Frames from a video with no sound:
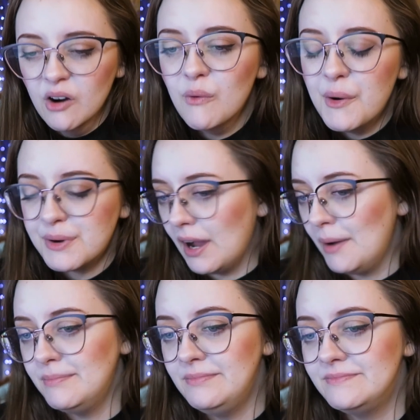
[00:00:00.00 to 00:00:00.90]
Woke
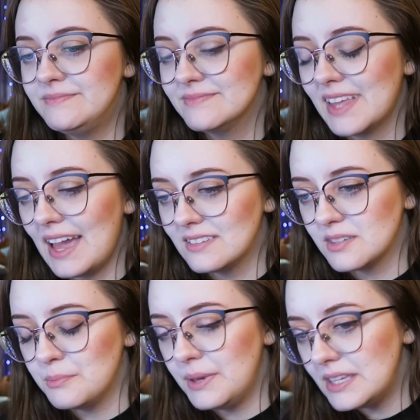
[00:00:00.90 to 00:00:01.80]
up, had
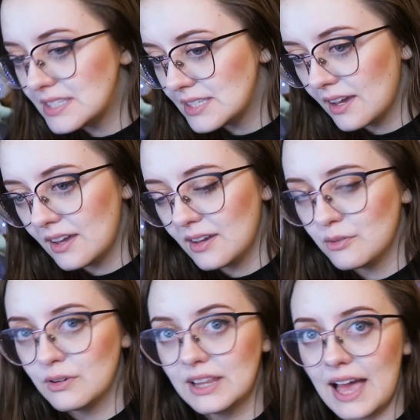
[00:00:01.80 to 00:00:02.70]
some
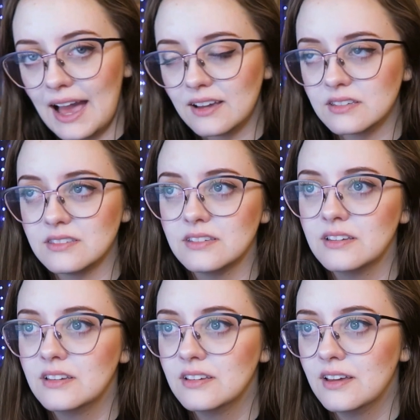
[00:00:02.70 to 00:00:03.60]
pizza, relaxed,
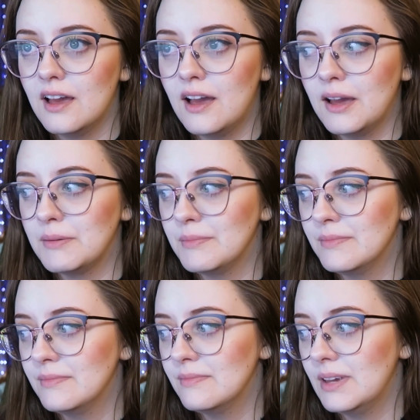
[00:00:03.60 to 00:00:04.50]

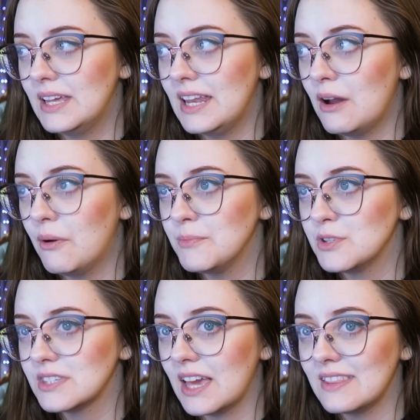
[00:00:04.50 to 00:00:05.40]
and now I'm
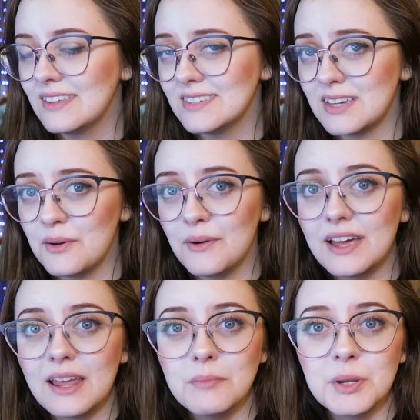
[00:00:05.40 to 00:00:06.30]
just getting this out,
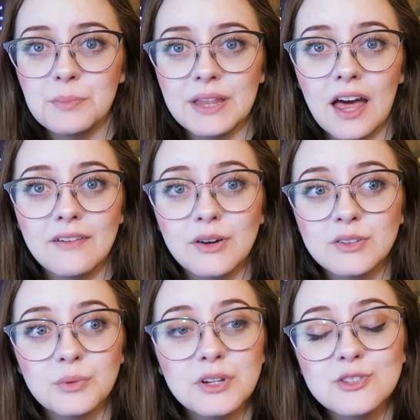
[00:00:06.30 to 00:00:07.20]
and I'm going to be live
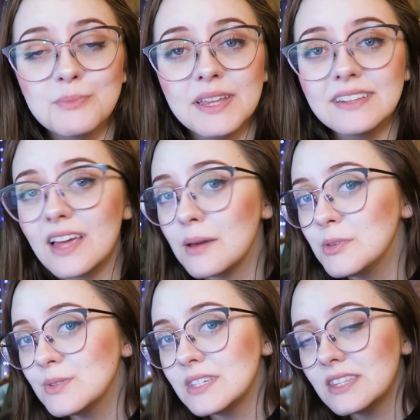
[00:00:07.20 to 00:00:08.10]
on Twitch by the
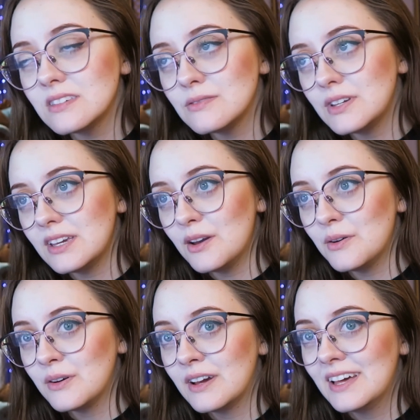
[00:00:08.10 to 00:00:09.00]
time you see this
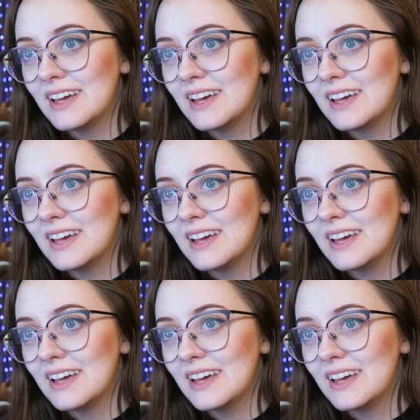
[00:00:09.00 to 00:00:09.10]
video.